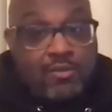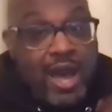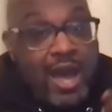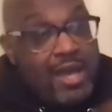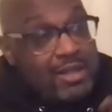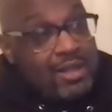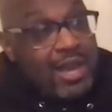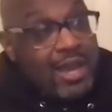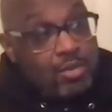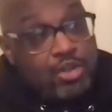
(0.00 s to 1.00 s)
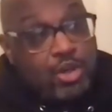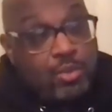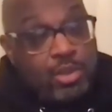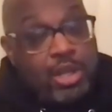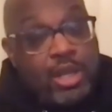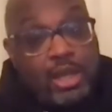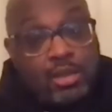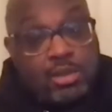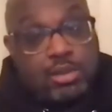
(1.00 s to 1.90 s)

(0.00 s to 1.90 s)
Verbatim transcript: if I like a certain play,